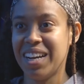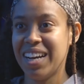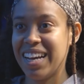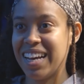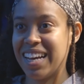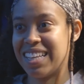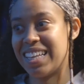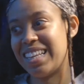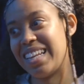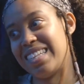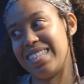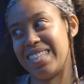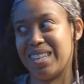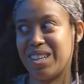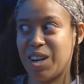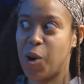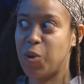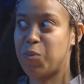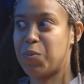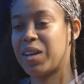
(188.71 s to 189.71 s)
And then they did
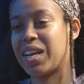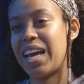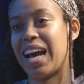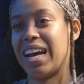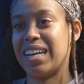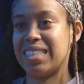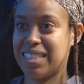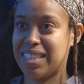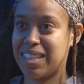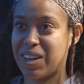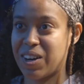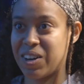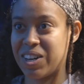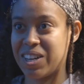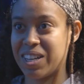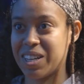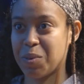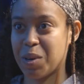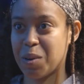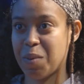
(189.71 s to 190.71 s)
an open casting
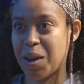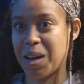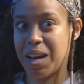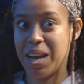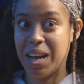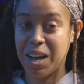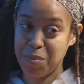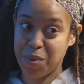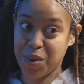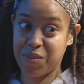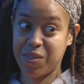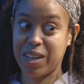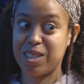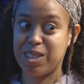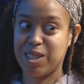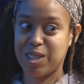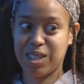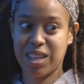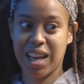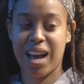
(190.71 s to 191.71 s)
call, and one of my
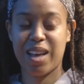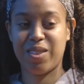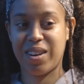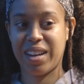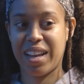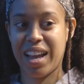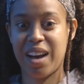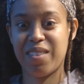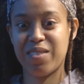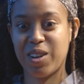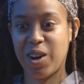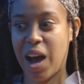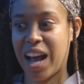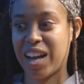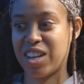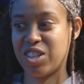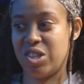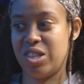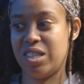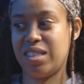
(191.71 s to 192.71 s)
professors, Katherine Kavanagh,
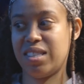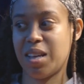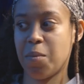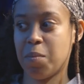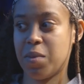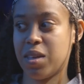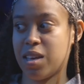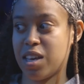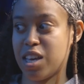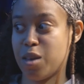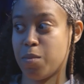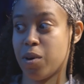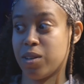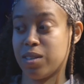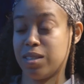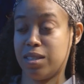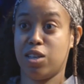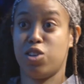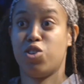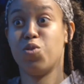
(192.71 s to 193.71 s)
actually sent me the
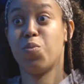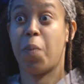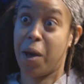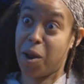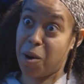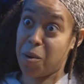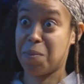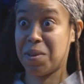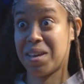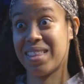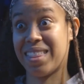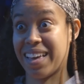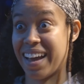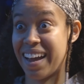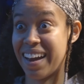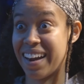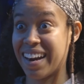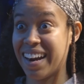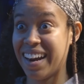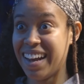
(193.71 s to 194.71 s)
email and said, you better be
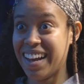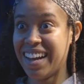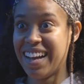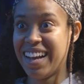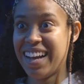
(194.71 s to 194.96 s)
there.